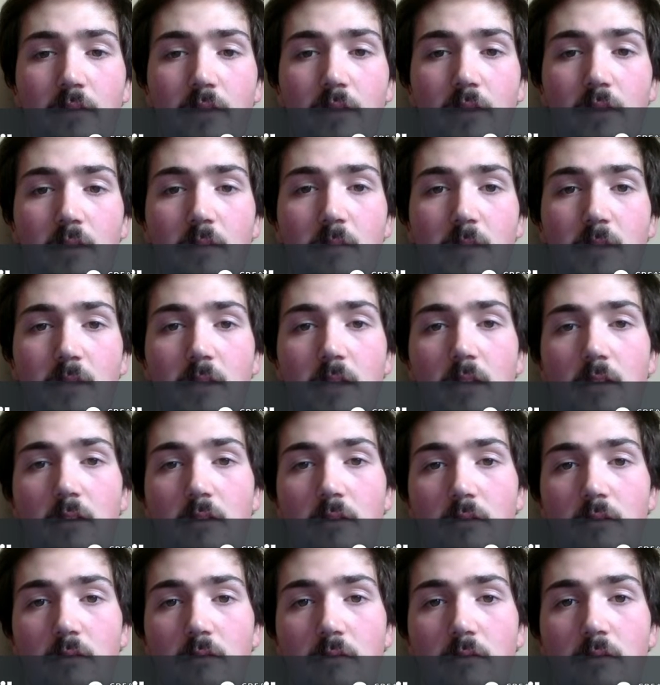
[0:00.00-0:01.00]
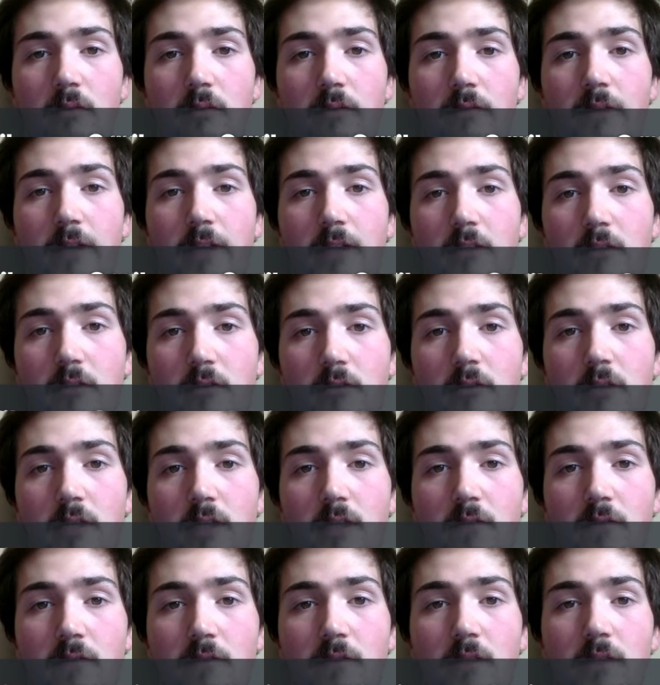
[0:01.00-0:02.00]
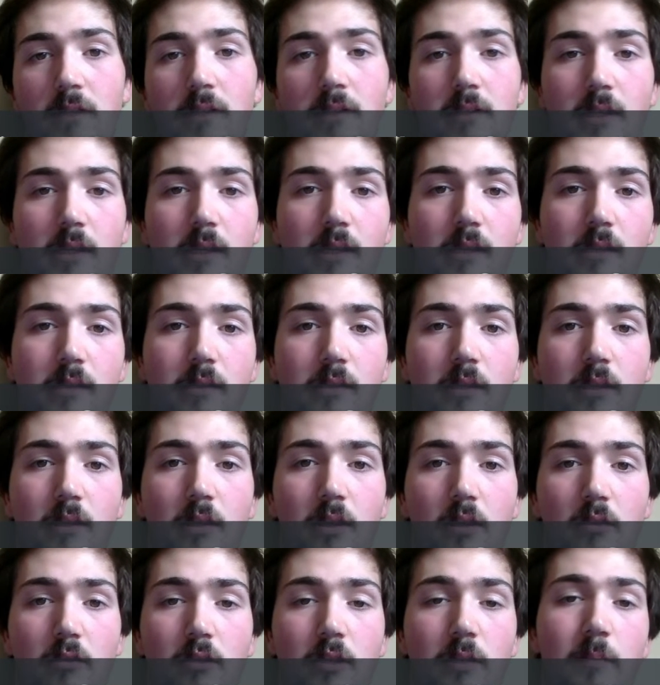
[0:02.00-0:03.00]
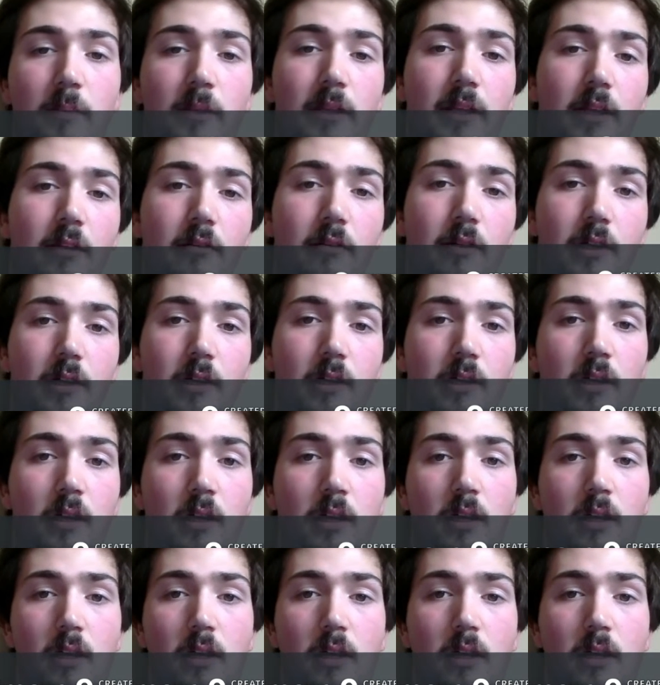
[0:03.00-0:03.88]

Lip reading: it, the mosquito, the vector, transfers a disease, usually malaria,